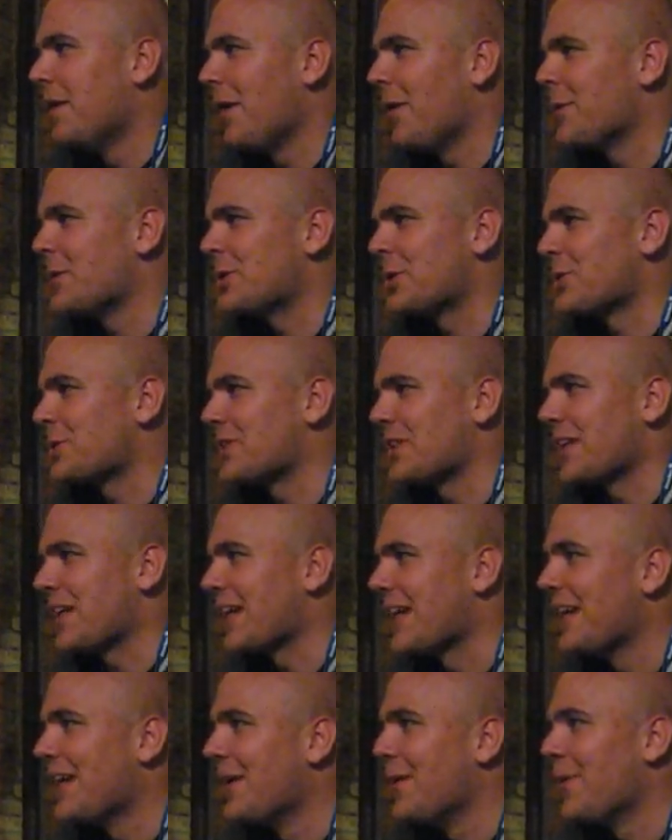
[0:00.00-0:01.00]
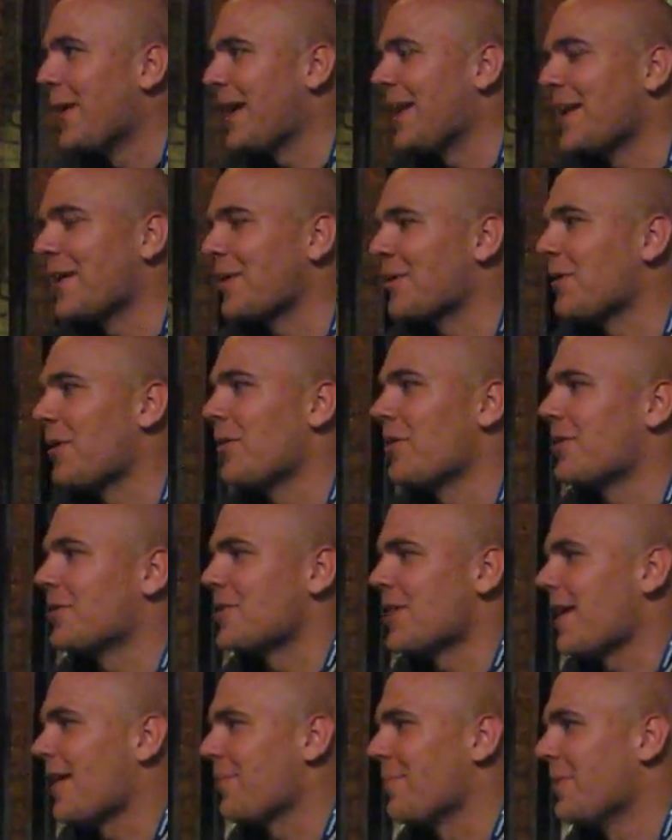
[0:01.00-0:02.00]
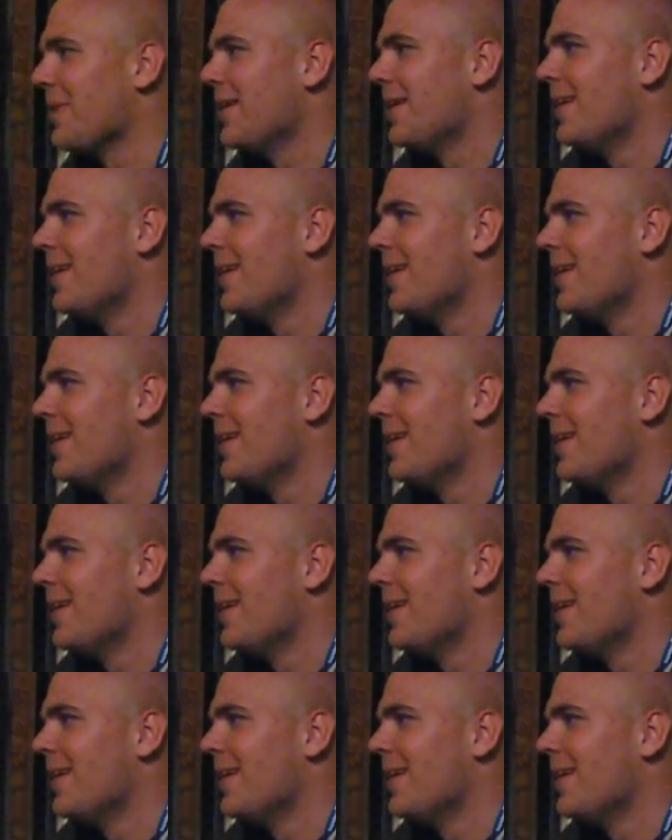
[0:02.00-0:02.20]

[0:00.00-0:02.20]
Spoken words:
It was so sick. We had eco all the time.